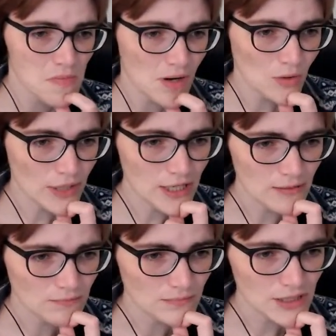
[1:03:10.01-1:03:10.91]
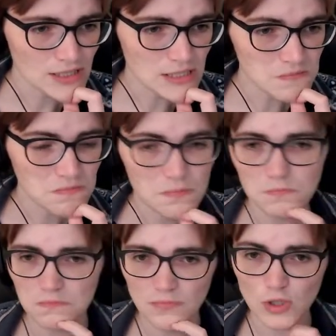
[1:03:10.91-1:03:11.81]
Okay, nice.
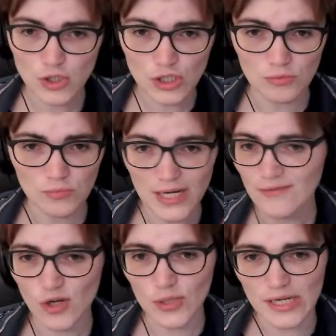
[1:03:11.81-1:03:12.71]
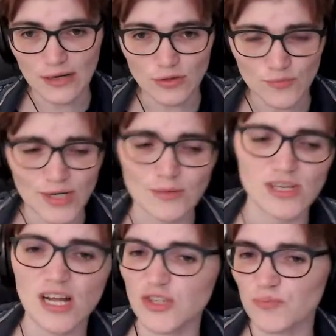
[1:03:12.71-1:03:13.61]
Good to know. I have no idea how to pronounce it.
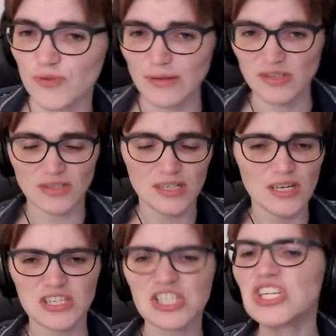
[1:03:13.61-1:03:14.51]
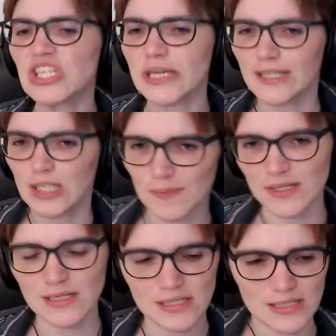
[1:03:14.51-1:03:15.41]
I'll just pronounce it. The
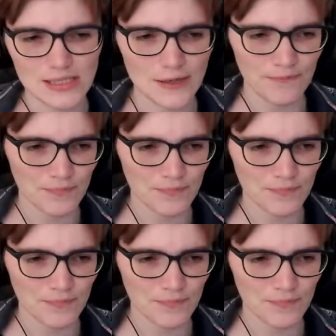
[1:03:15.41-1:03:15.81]
CCHP is easier.